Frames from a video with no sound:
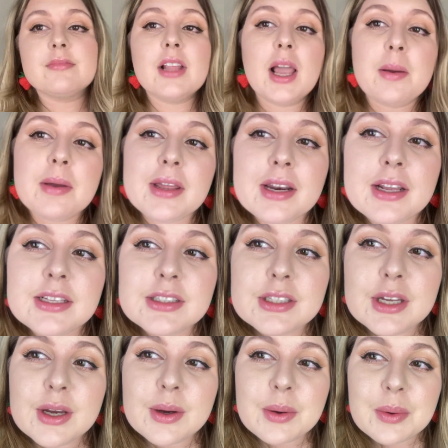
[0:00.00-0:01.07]
mean, it's
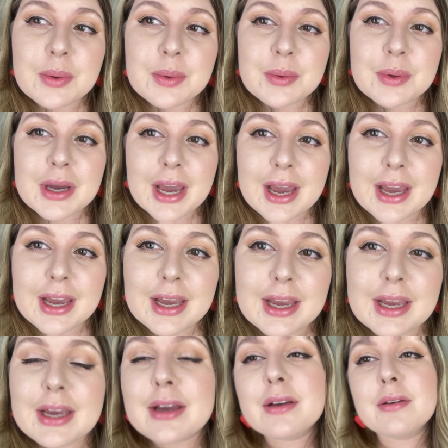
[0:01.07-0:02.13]

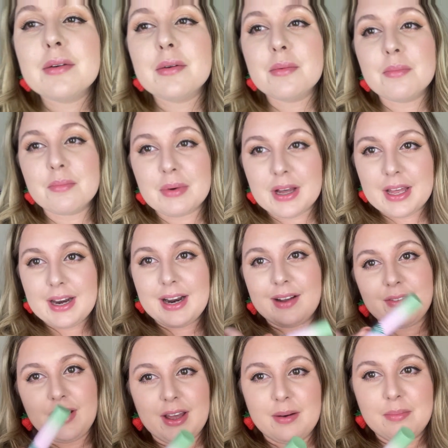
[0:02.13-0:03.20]
okay, but I've
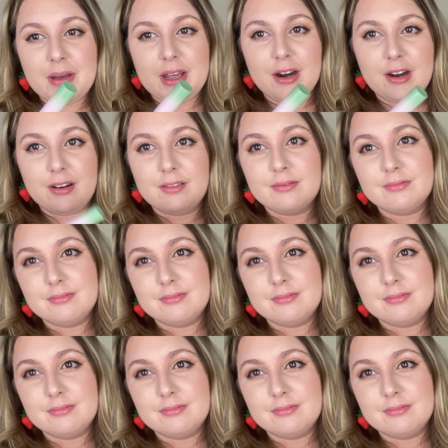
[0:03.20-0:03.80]
had better.